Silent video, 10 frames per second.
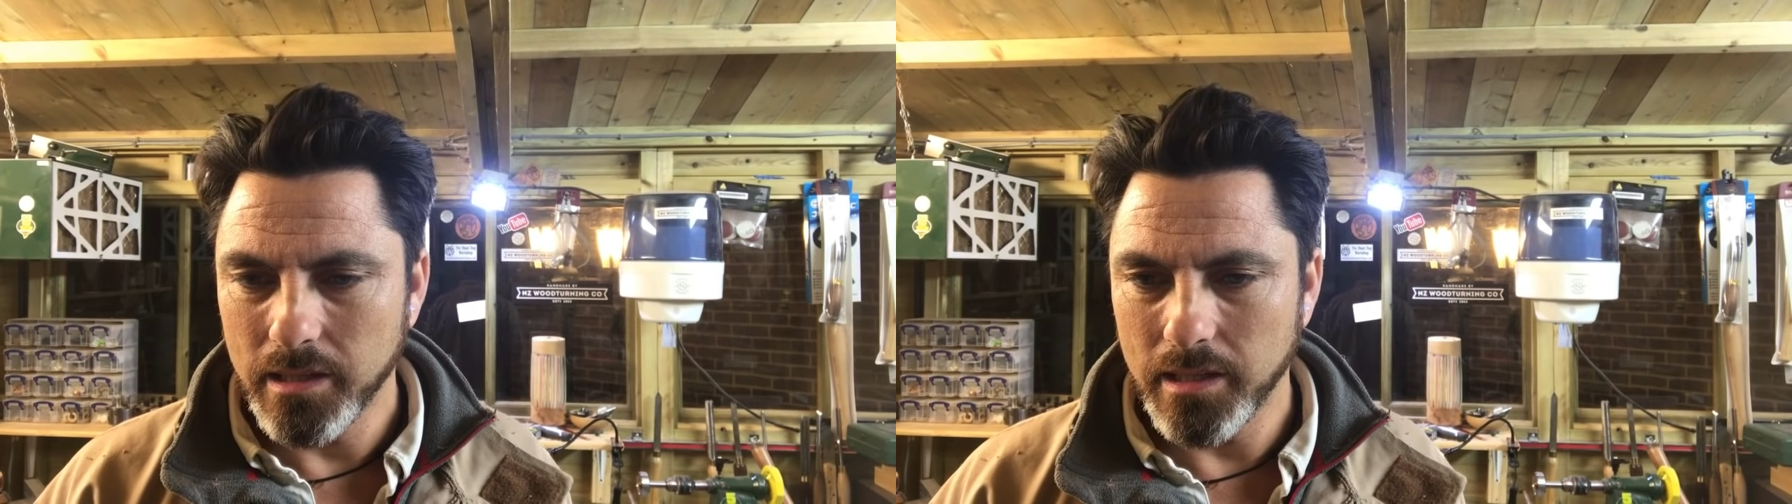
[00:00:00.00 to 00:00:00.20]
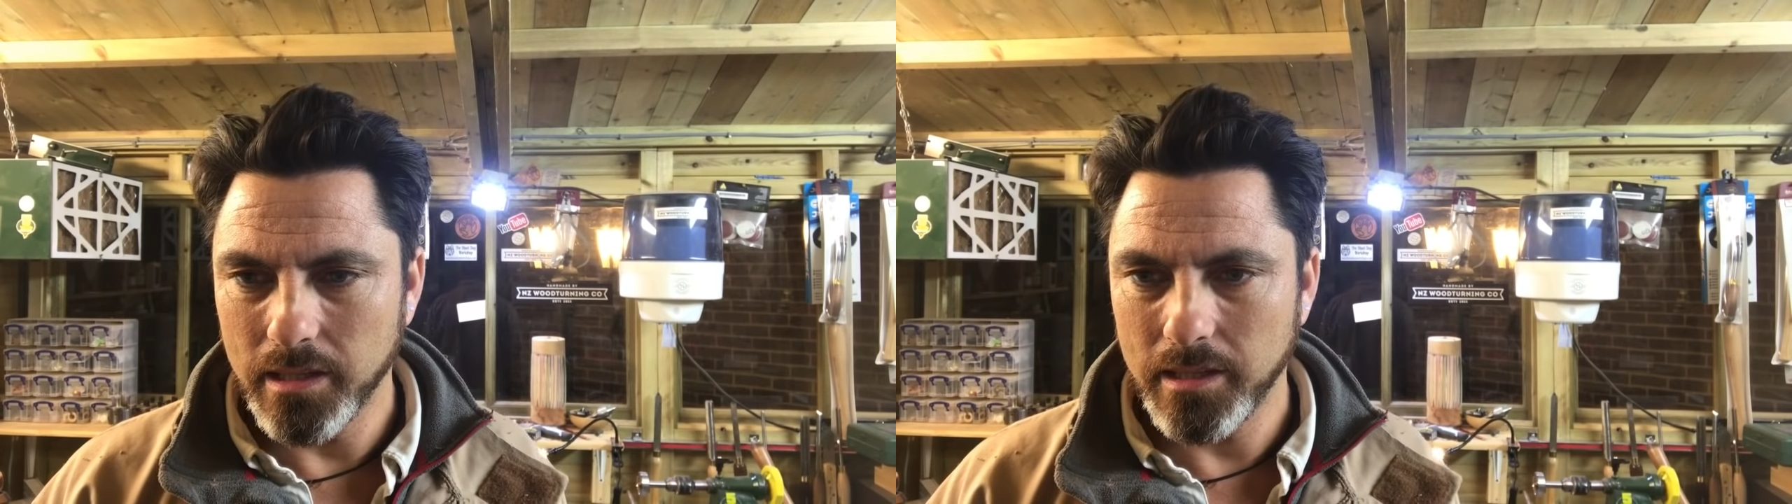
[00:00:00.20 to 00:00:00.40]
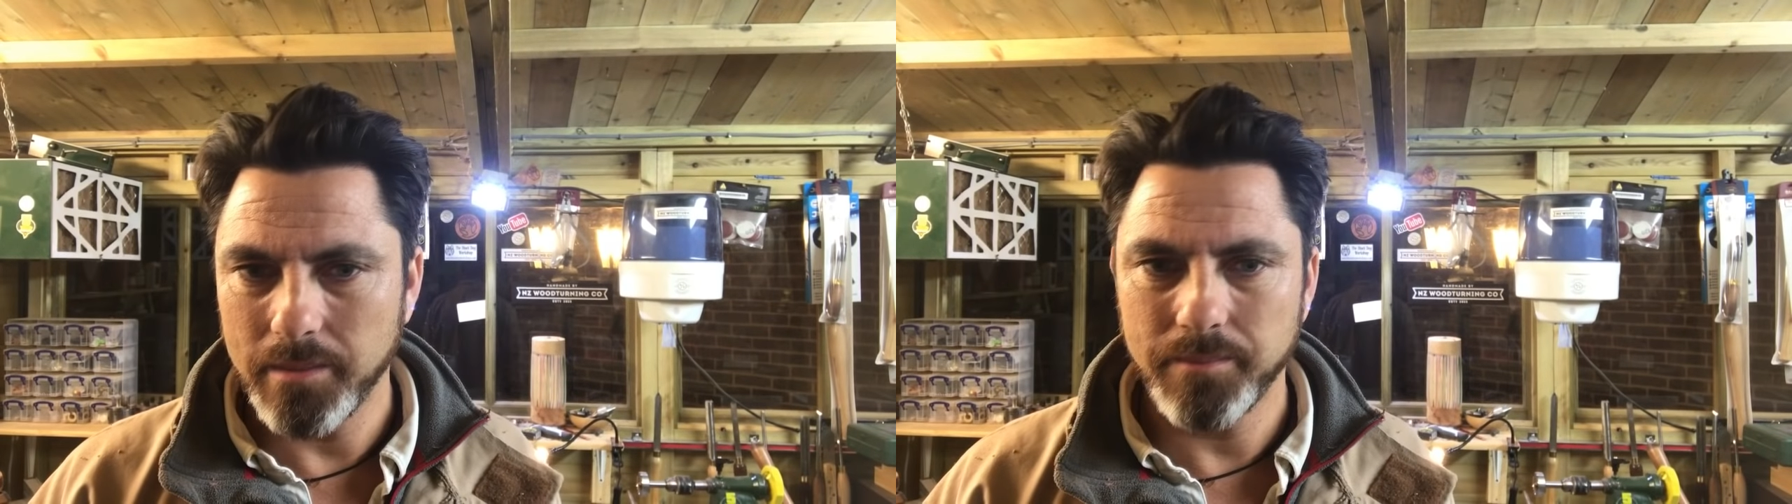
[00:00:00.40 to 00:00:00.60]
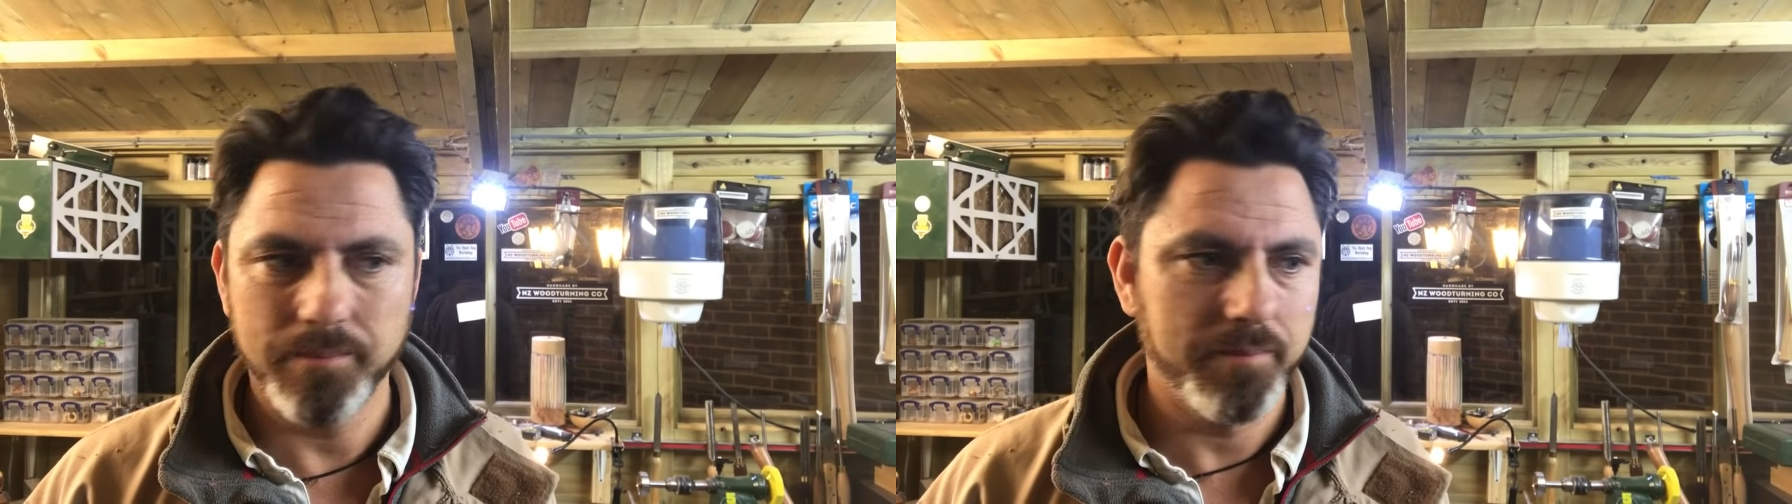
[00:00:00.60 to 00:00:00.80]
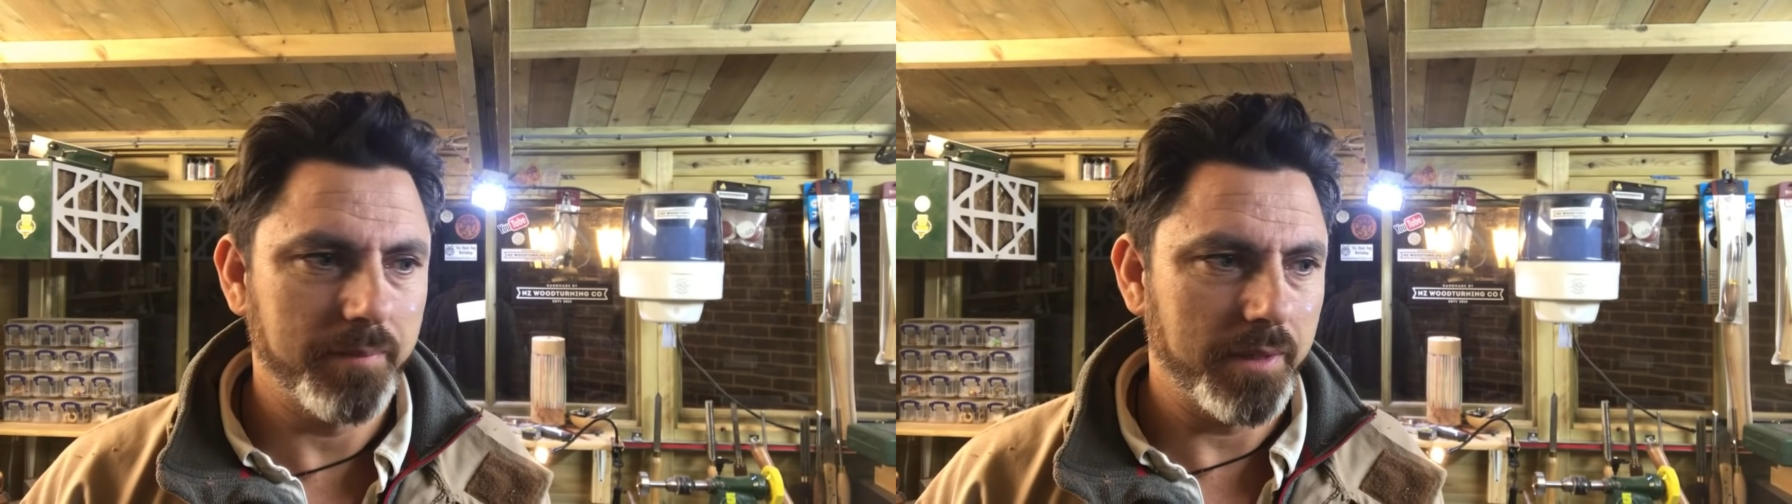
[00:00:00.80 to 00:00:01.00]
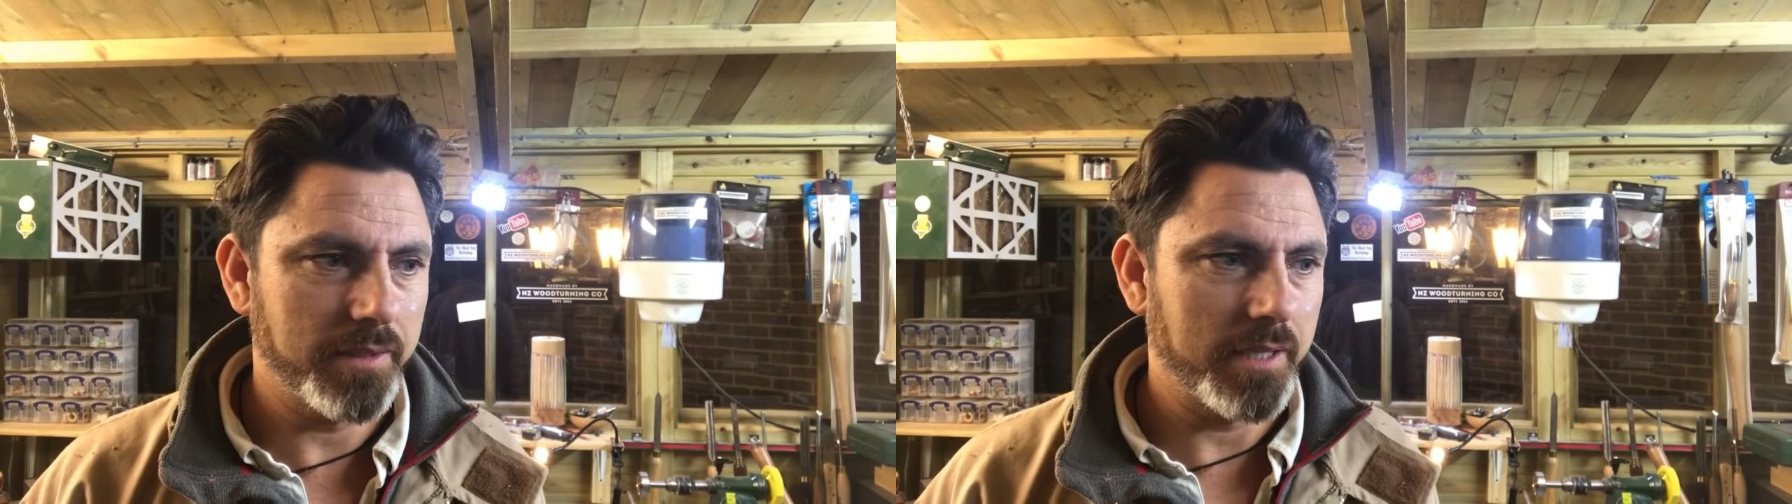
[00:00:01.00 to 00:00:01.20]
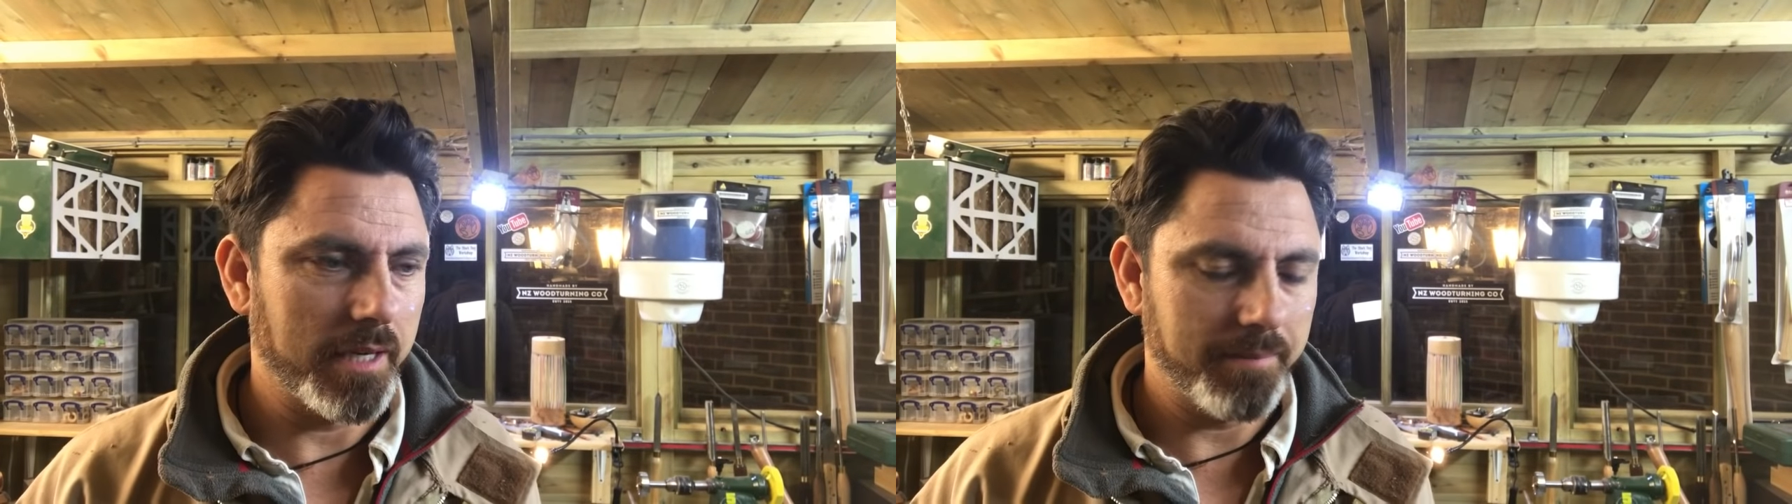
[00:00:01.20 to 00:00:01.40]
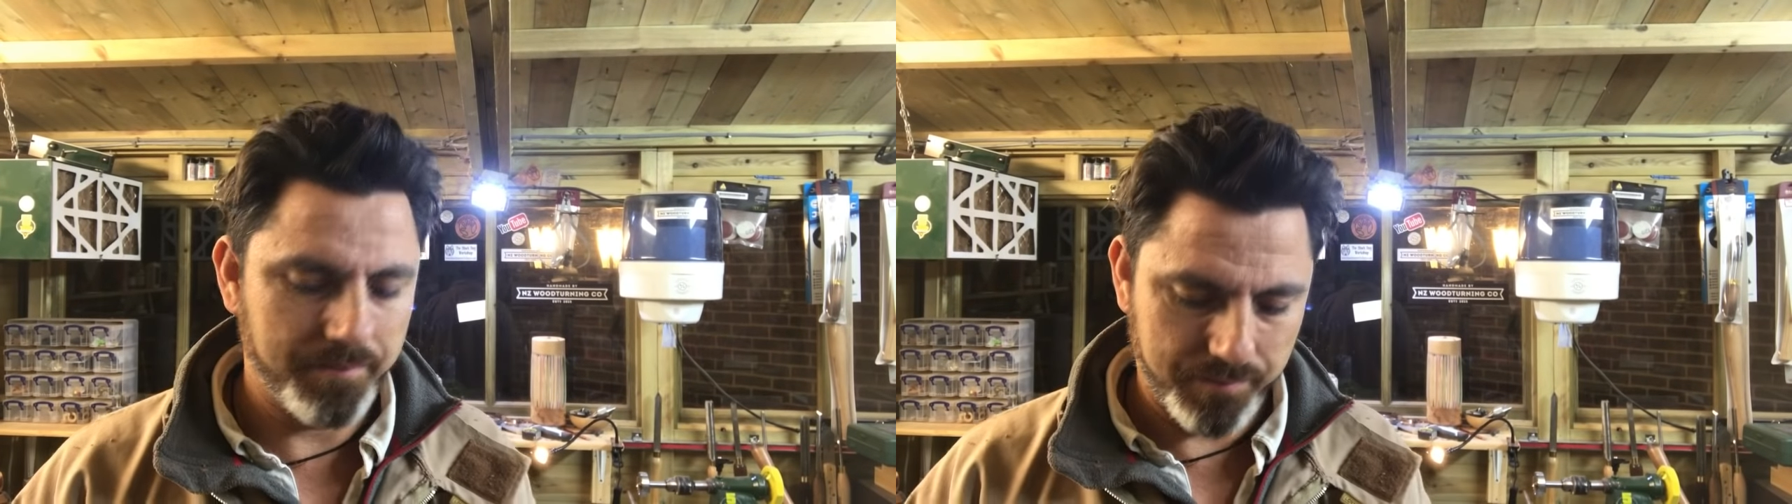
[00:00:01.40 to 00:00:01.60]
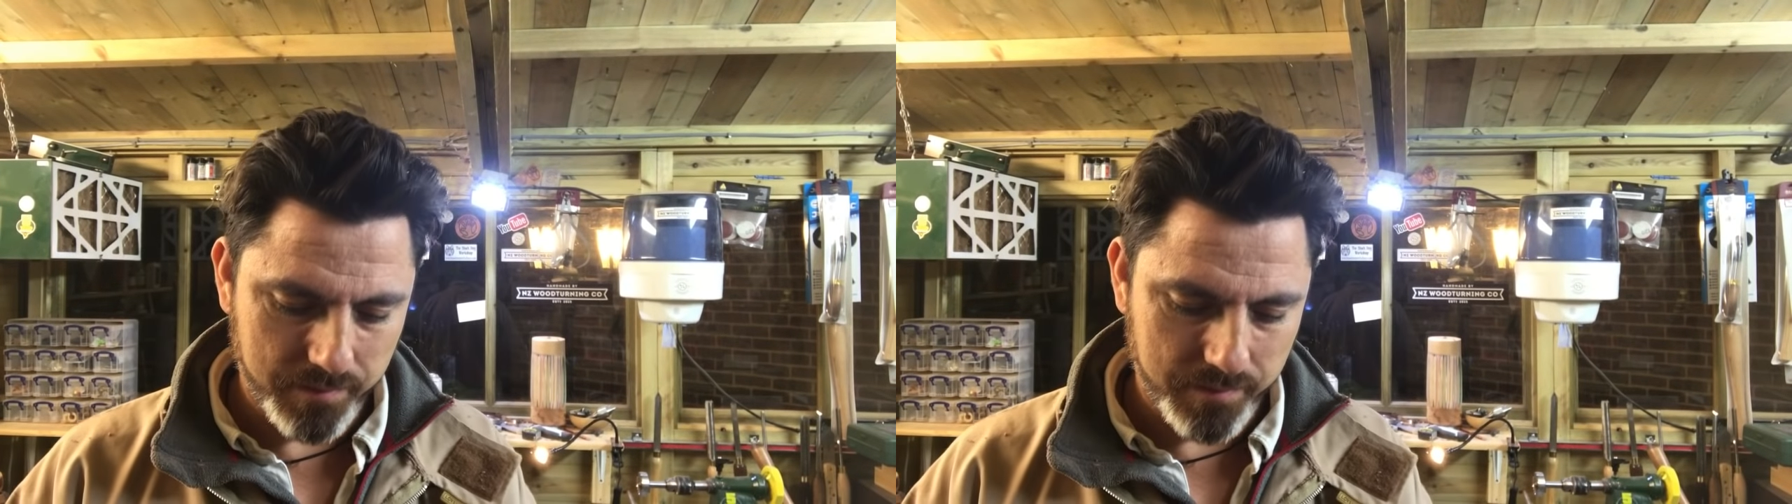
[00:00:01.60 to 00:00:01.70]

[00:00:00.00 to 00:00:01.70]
um, but um,